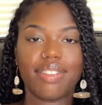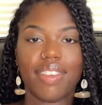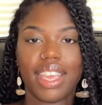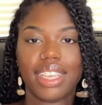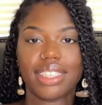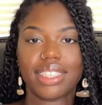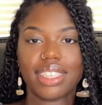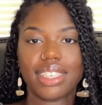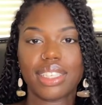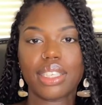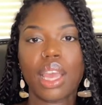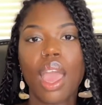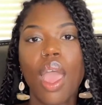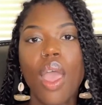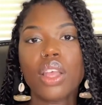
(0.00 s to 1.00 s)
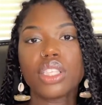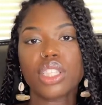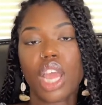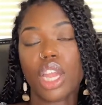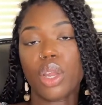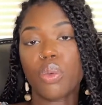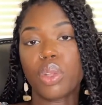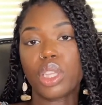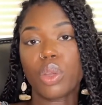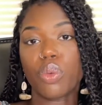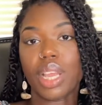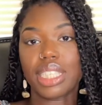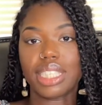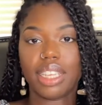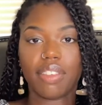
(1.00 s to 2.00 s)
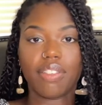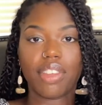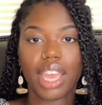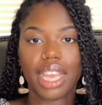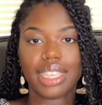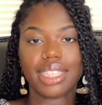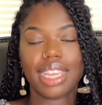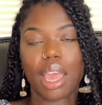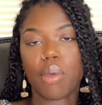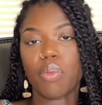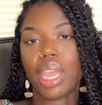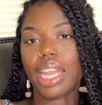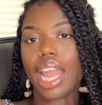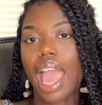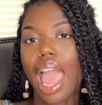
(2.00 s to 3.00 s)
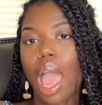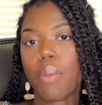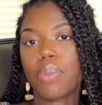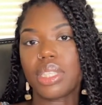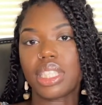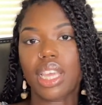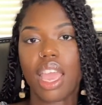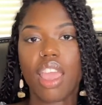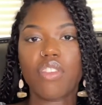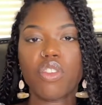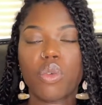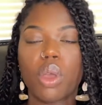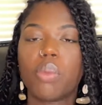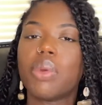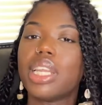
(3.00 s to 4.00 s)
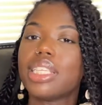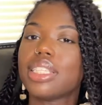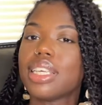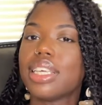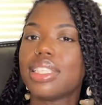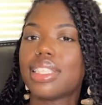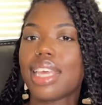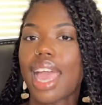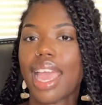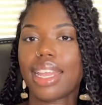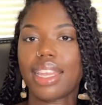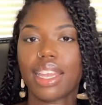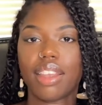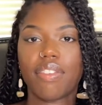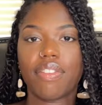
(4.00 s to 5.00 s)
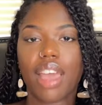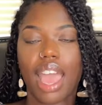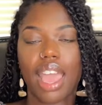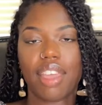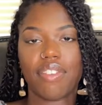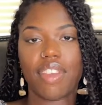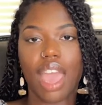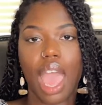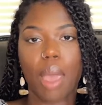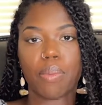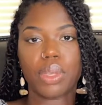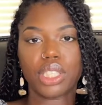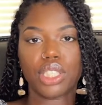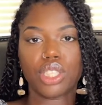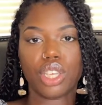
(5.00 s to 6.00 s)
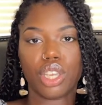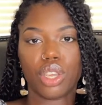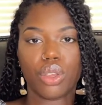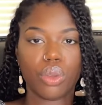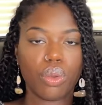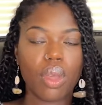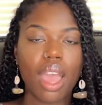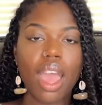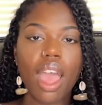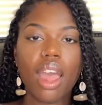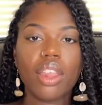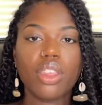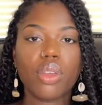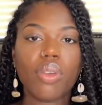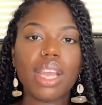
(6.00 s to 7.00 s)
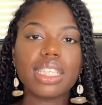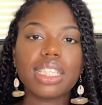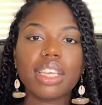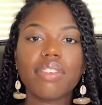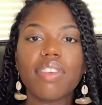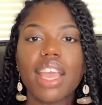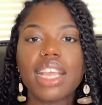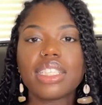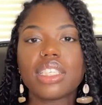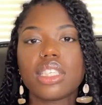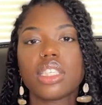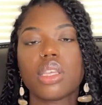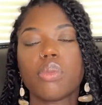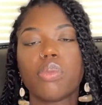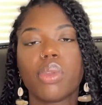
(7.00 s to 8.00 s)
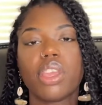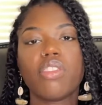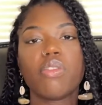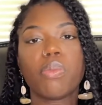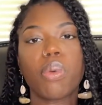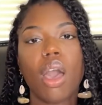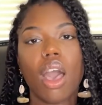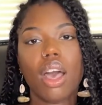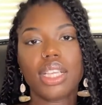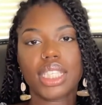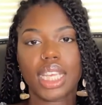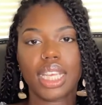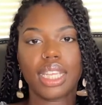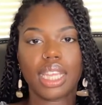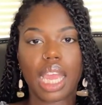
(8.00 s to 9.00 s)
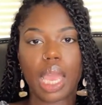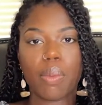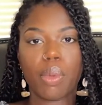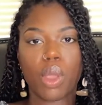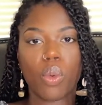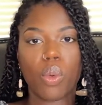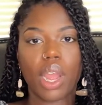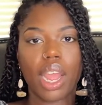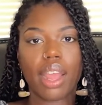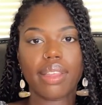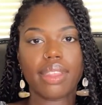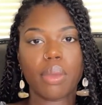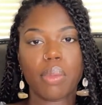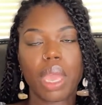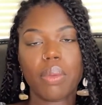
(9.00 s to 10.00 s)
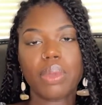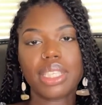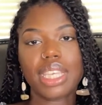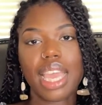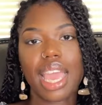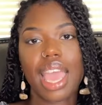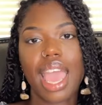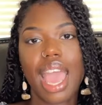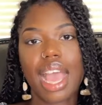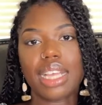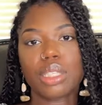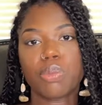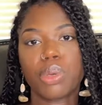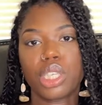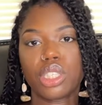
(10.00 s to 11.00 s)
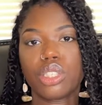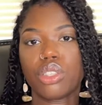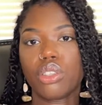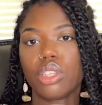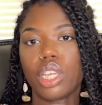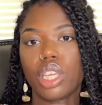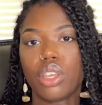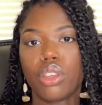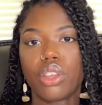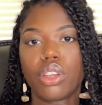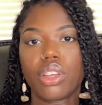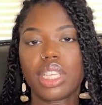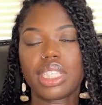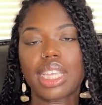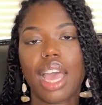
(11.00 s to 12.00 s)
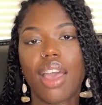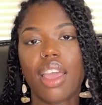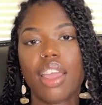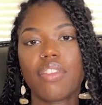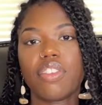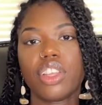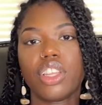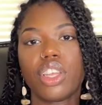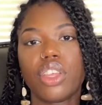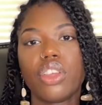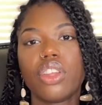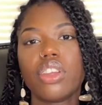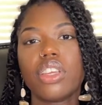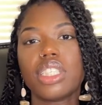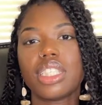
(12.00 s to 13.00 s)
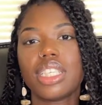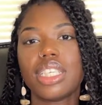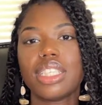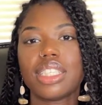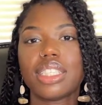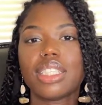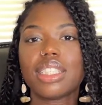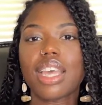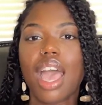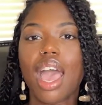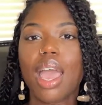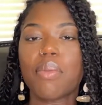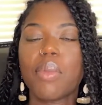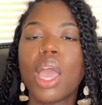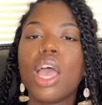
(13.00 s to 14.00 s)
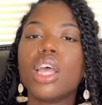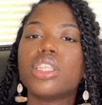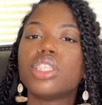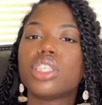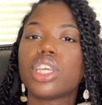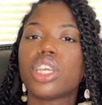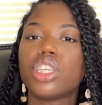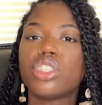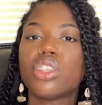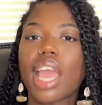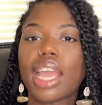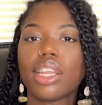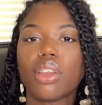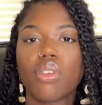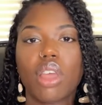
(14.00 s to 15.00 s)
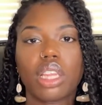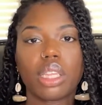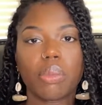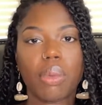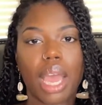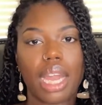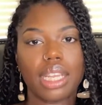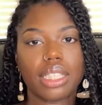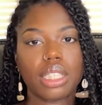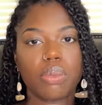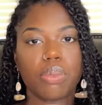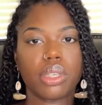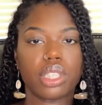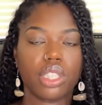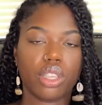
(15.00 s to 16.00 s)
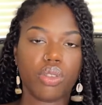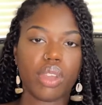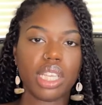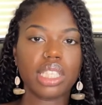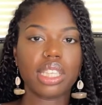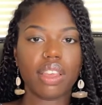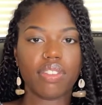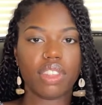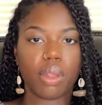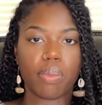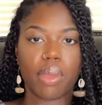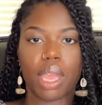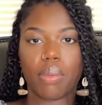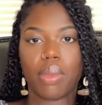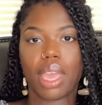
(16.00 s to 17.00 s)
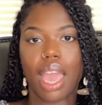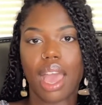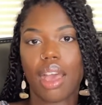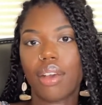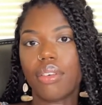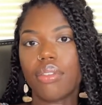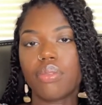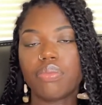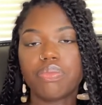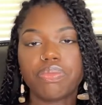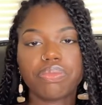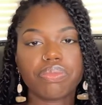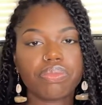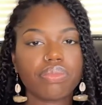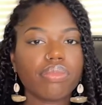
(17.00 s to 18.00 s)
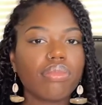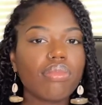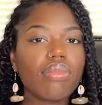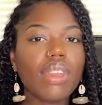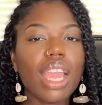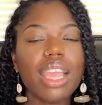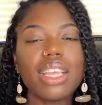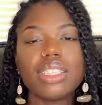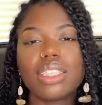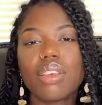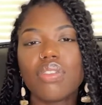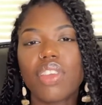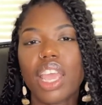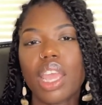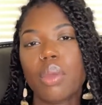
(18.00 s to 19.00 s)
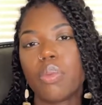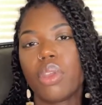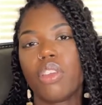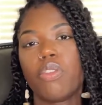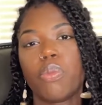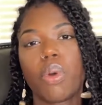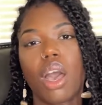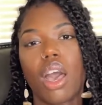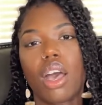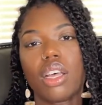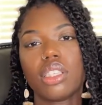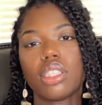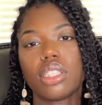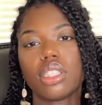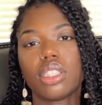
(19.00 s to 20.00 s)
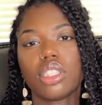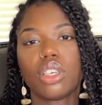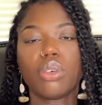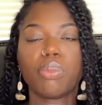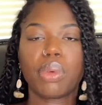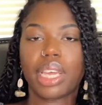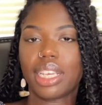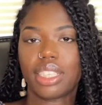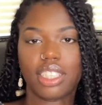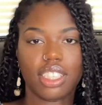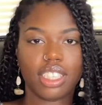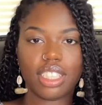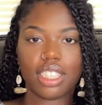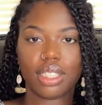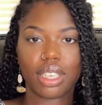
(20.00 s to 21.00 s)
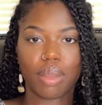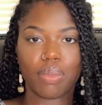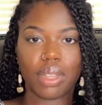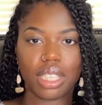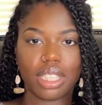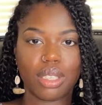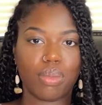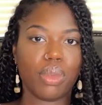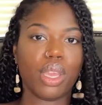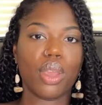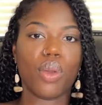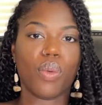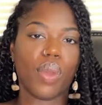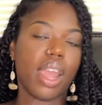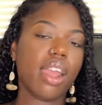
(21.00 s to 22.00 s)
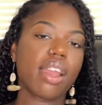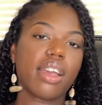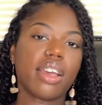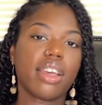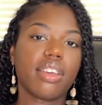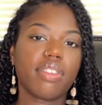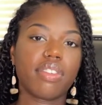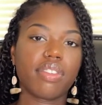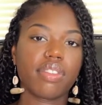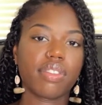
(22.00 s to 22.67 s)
phases, starting with the resting phase that may not happen to everyone, but it's good to identify if it happens to you. The resting phase is a brief pause in labor where the baby's head has pushed through the uterus. However, the uterus needs time to contract around the body to push the rest of the baby out. It's a very brief pause, but it's just something to be aware of.